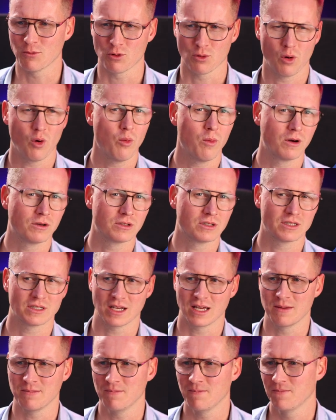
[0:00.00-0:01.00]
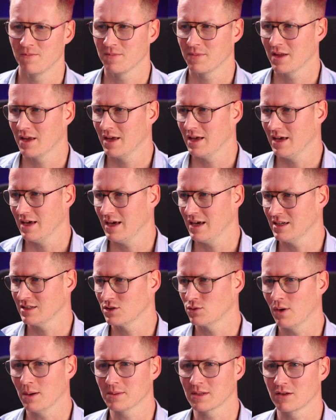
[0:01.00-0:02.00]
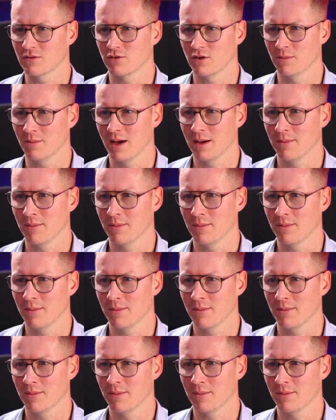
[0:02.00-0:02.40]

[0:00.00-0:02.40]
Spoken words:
or almost the same as the website from